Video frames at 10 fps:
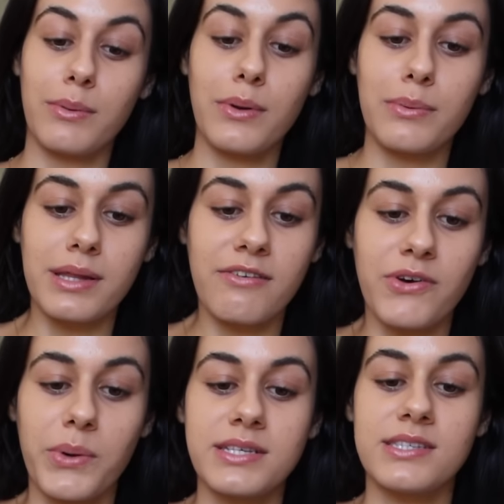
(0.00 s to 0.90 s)
we were really
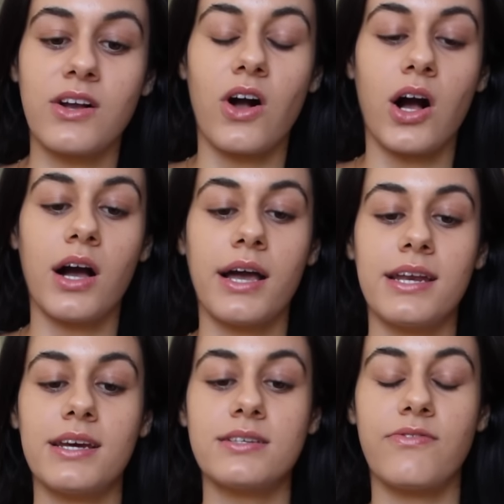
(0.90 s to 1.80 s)
focusing
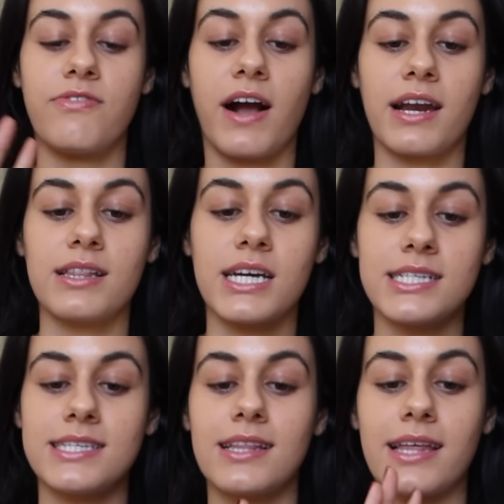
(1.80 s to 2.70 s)
on
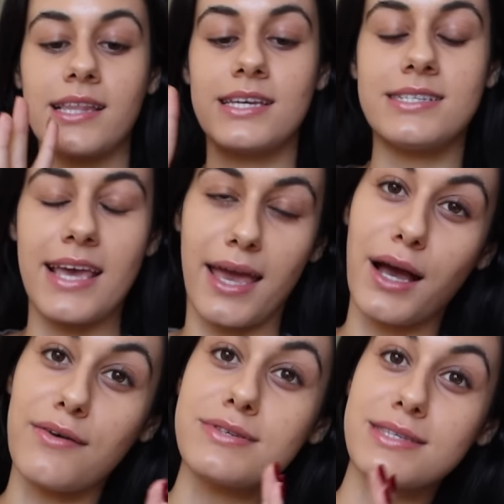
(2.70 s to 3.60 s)
finalizing like the day
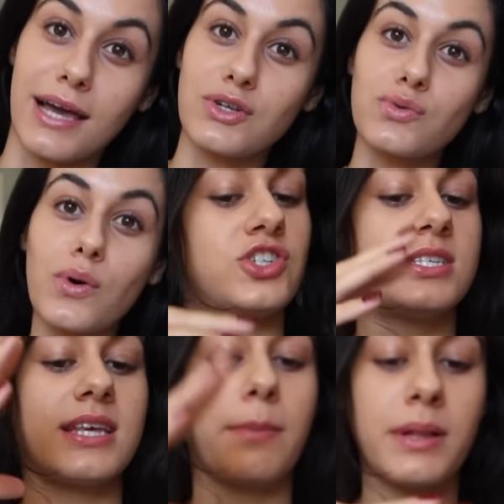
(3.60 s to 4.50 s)
of schedule,
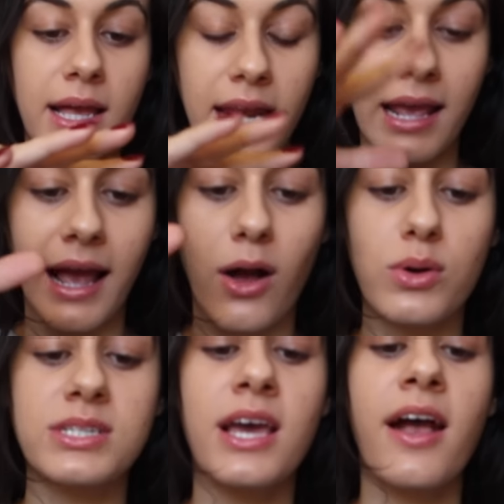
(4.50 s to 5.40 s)
just like planning
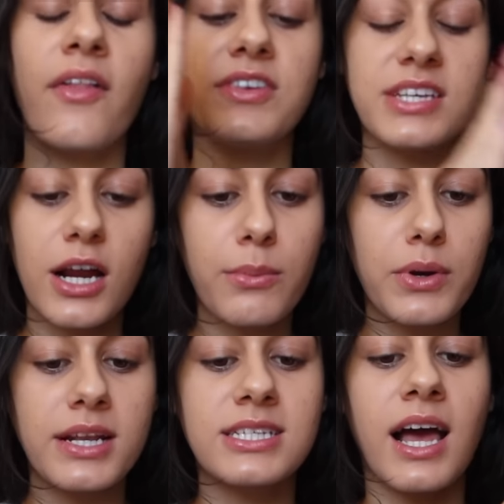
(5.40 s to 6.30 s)
out the
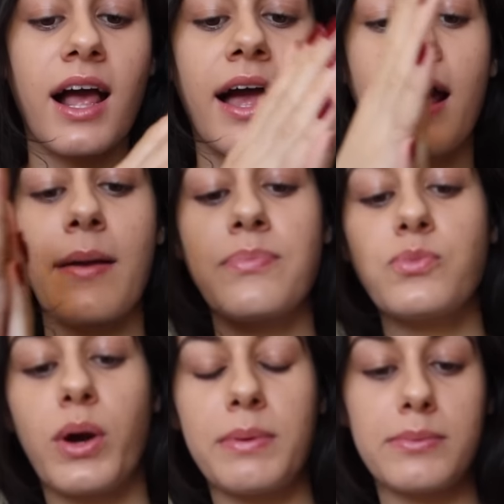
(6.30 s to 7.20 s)
ceremony time,
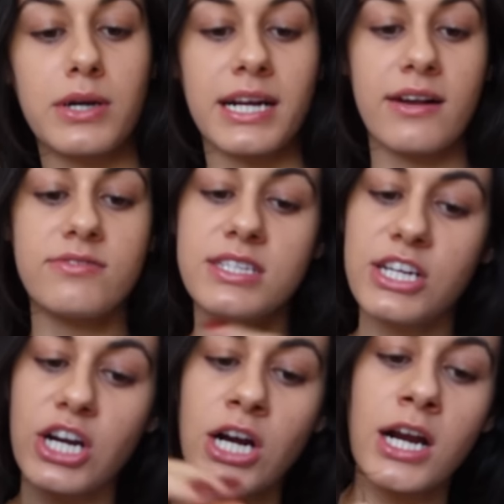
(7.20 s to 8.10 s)
when people are gonna have
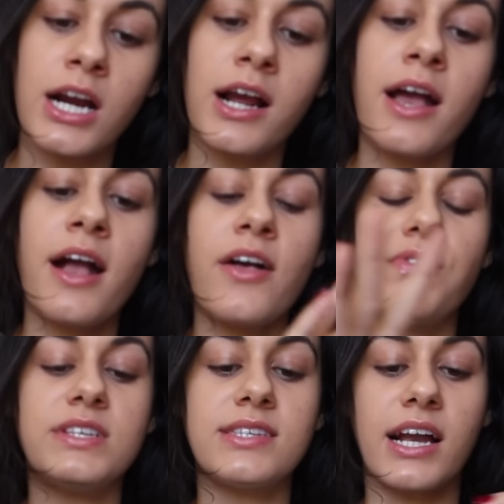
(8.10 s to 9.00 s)
dinner,
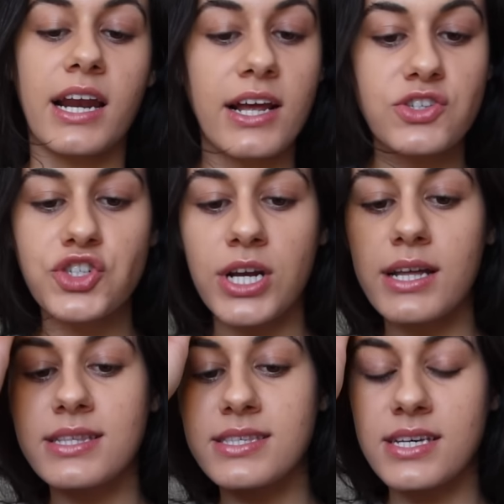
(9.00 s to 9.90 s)
the second
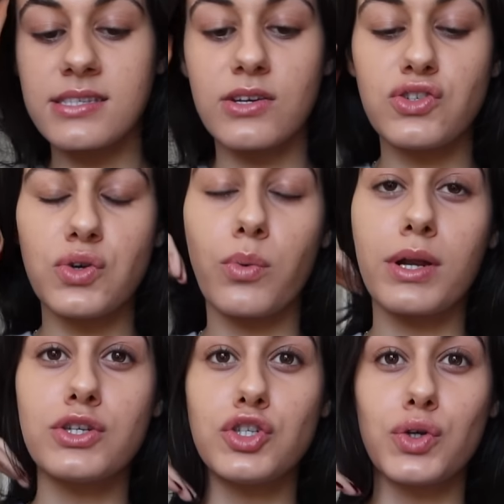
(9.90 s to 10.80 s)
entrance, because I do want
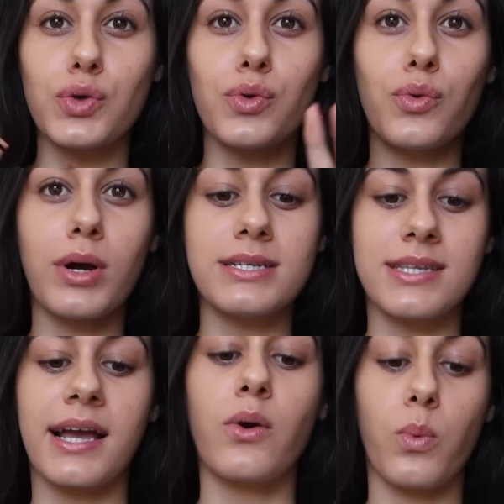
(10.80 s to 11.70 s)
to do a
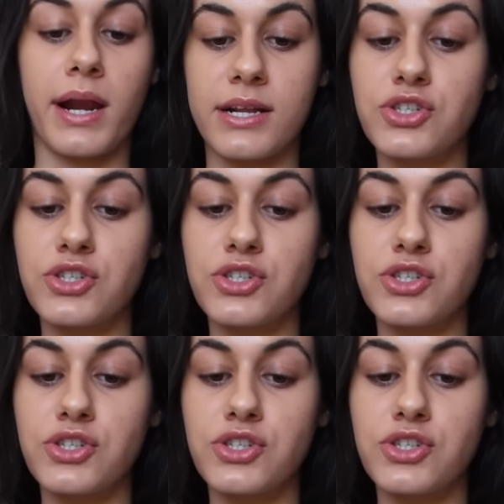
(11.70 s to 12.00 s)
second wedding